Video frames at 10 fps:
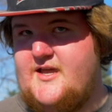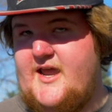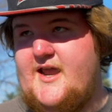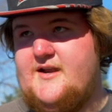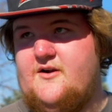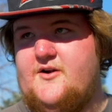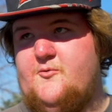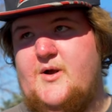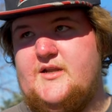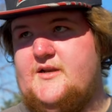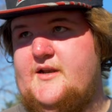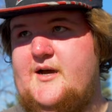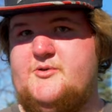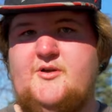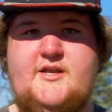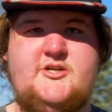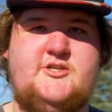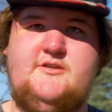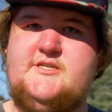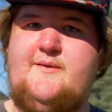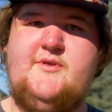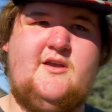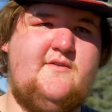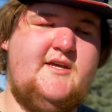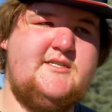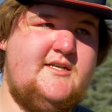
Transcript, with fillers: And I already welded it up, so I can just do the same thing on this.